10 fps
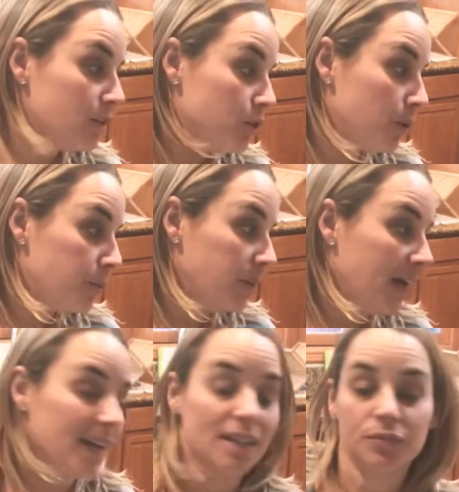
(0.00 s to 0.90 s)
So
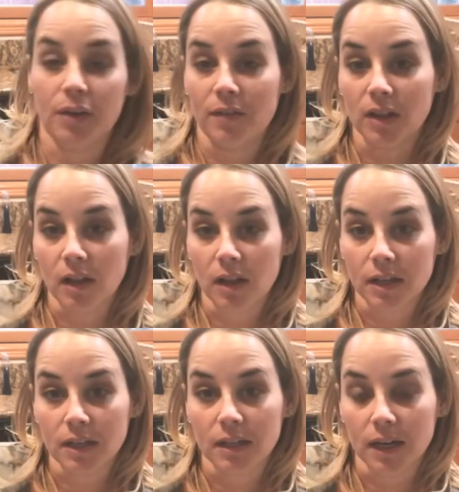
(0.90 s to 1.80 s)
yeah, it's five
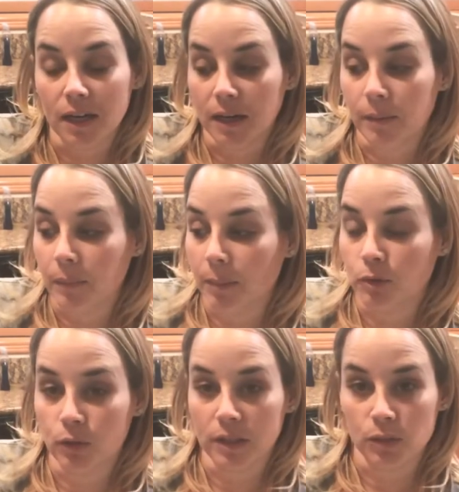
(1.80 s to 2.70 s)
o'clock. Um, I'm
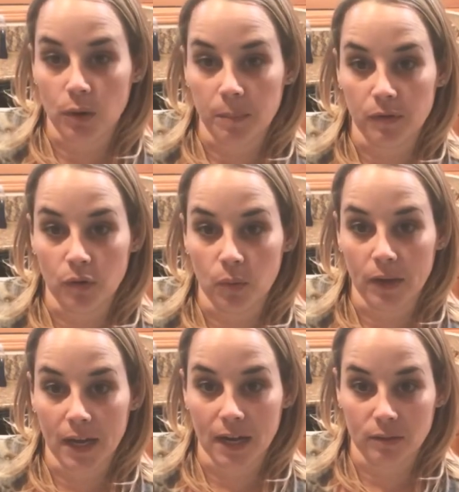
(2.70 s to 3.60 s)
doing this right before
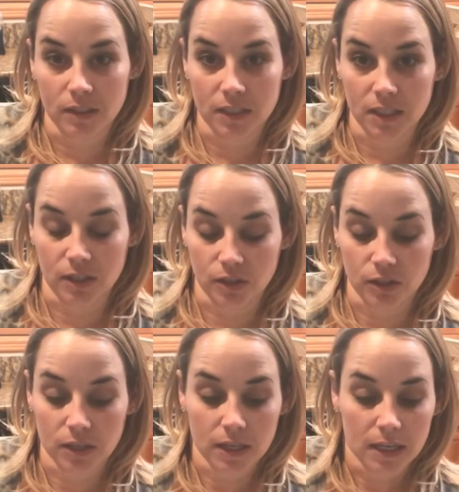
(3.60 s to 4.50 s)
we head out to dinner
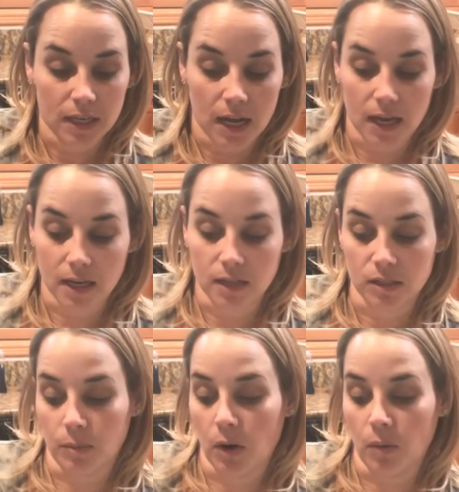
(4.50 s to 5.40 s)
because
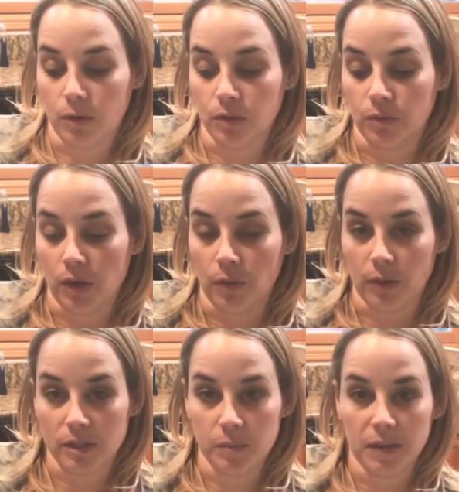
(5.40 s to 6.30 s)
uh, tomorrow I want to do another
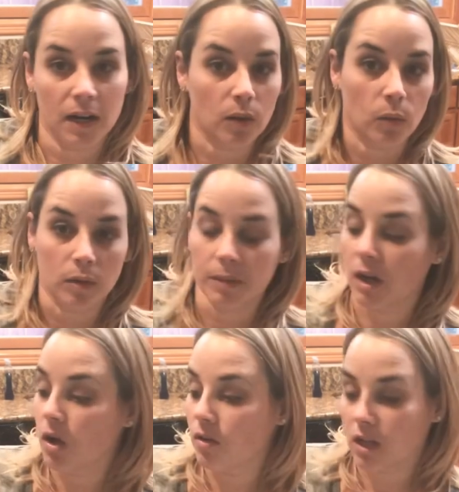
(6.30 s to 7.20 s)
recipe and I don't want to
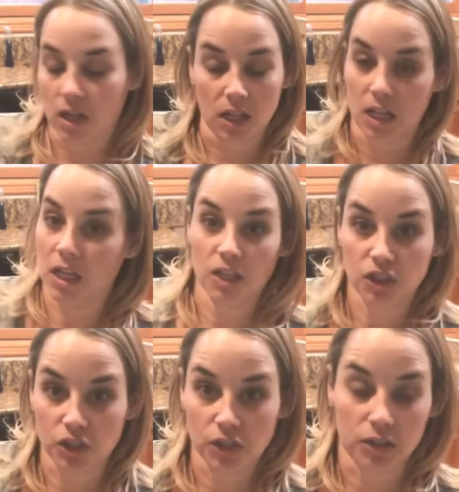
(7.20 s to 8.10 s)
be all
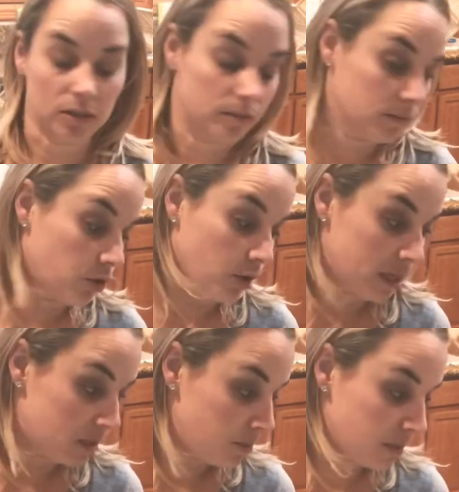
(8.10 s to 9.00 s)
clustered and
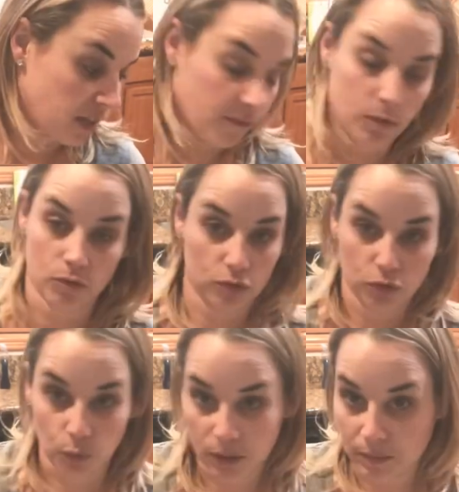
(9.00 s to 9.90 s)
crazy because I have
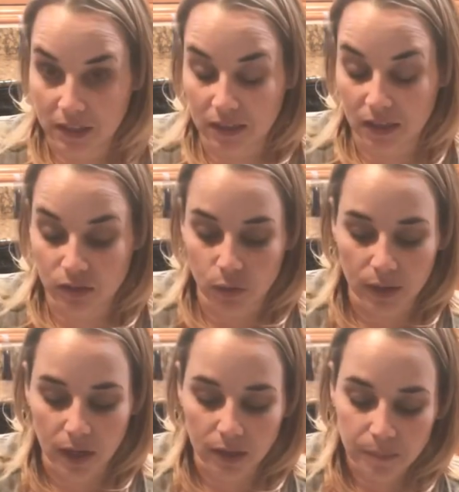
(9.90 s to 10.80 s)
20 million things
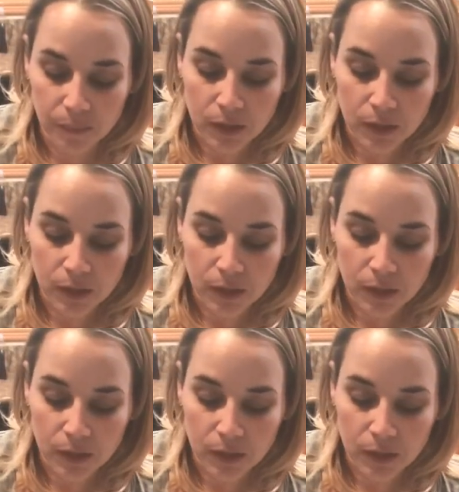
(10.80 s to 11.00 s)
going on.